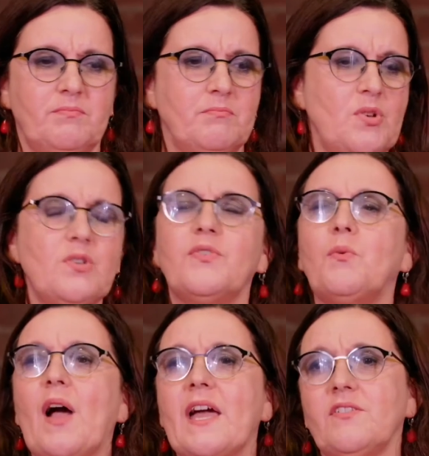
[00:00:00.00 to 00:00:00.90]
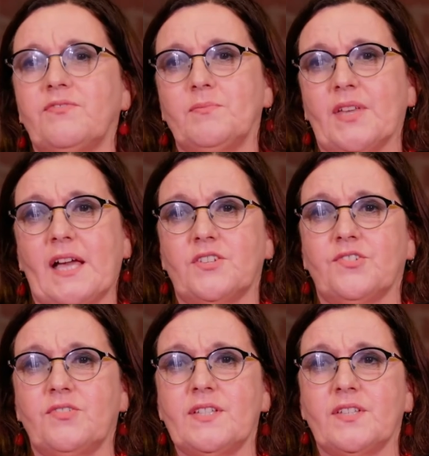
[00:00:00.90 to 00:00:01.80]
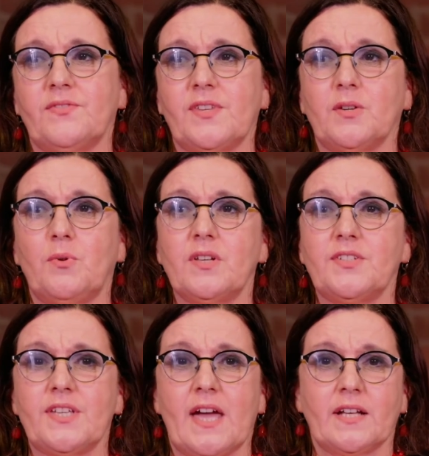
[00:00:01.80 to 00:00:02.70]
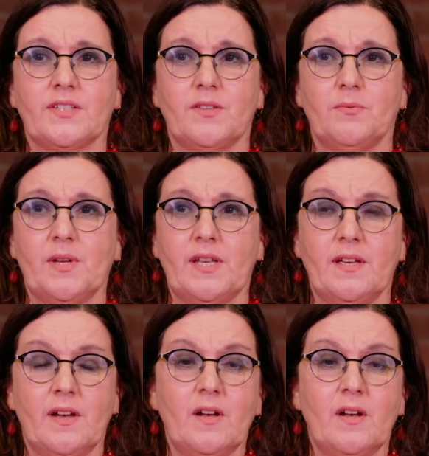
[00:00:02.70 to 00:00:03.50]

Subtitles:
move away from the categories of the Equality Act that we